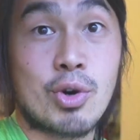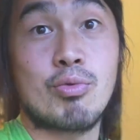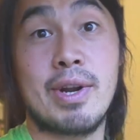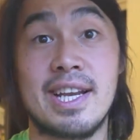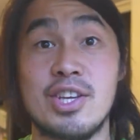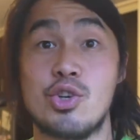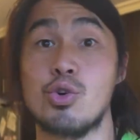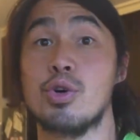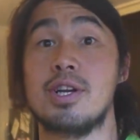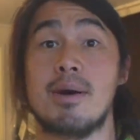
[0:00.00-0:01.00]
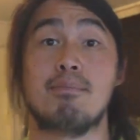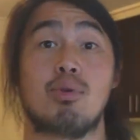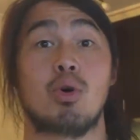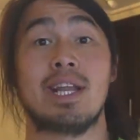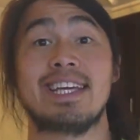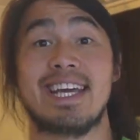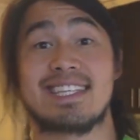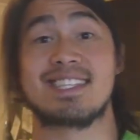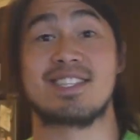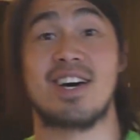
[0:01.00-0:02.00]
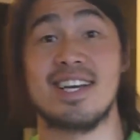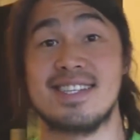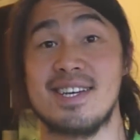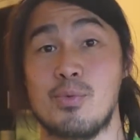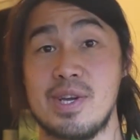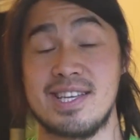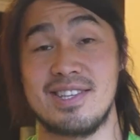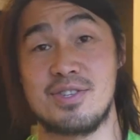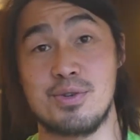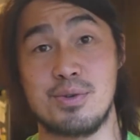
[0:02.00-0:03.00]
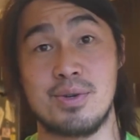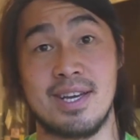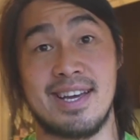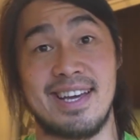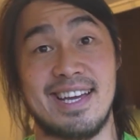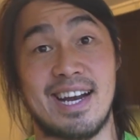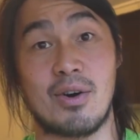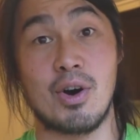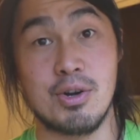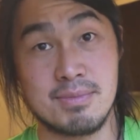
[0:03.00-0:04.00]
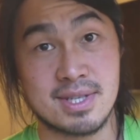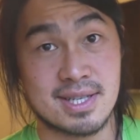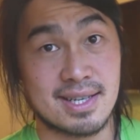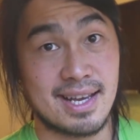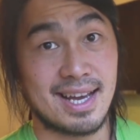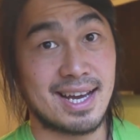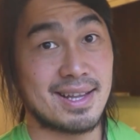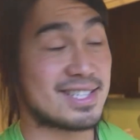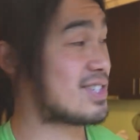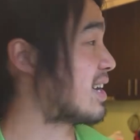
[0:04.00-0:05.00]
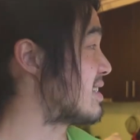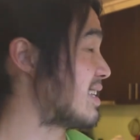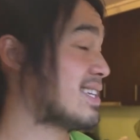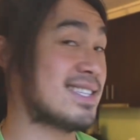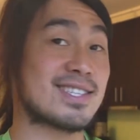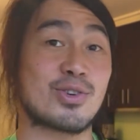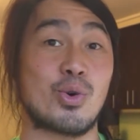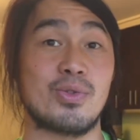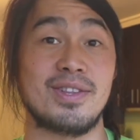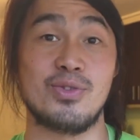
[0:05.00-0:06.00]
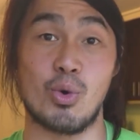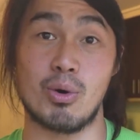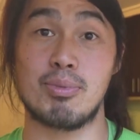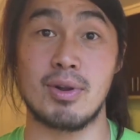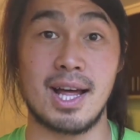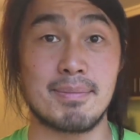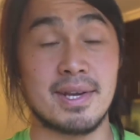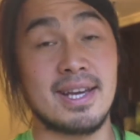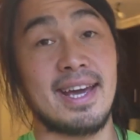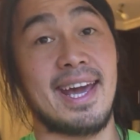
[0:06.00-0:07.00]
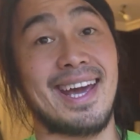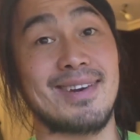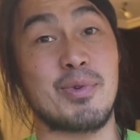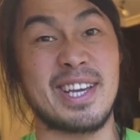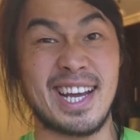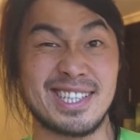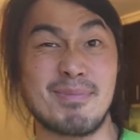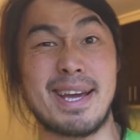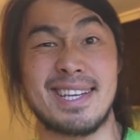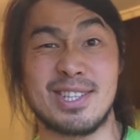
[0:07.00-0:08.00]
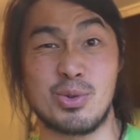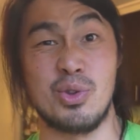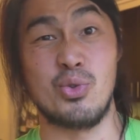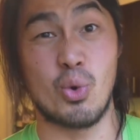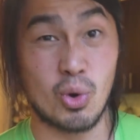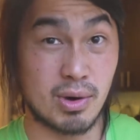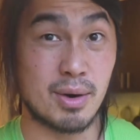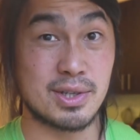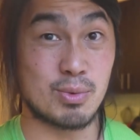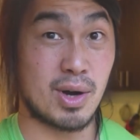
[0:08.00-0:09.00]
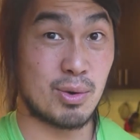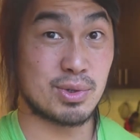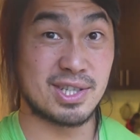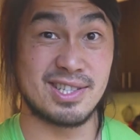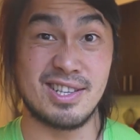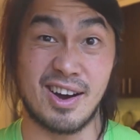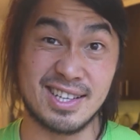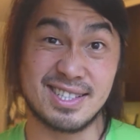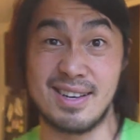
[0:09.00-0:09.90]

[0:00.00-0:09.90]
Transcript: a really good pulling exercise that we can do in our homes, it's nice and easy. It's called the door pull-up, and we can actually make it into a door row as well, which is nice.